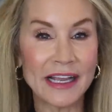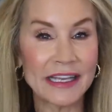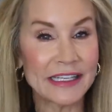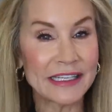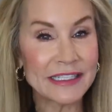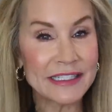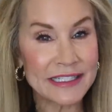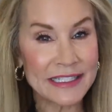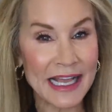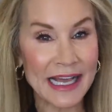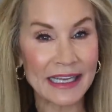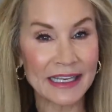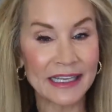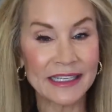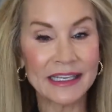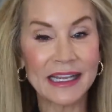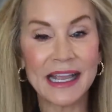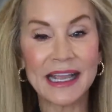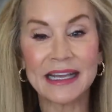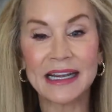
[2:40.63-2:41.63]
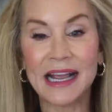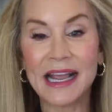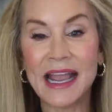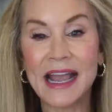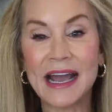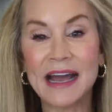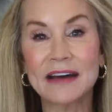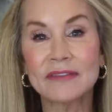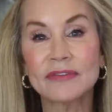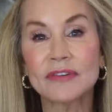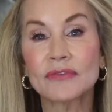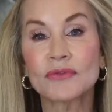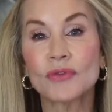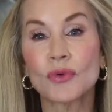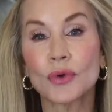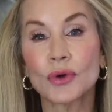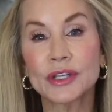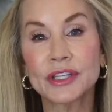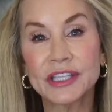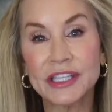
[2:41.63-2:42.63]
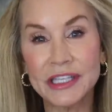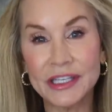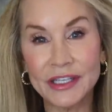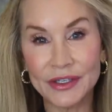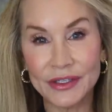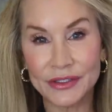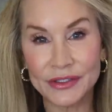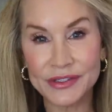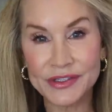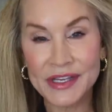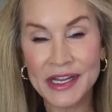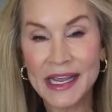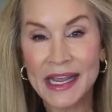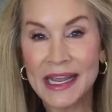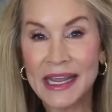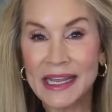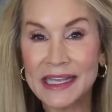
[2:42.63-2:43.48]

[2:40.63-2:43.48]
I eat a salad and I have for years.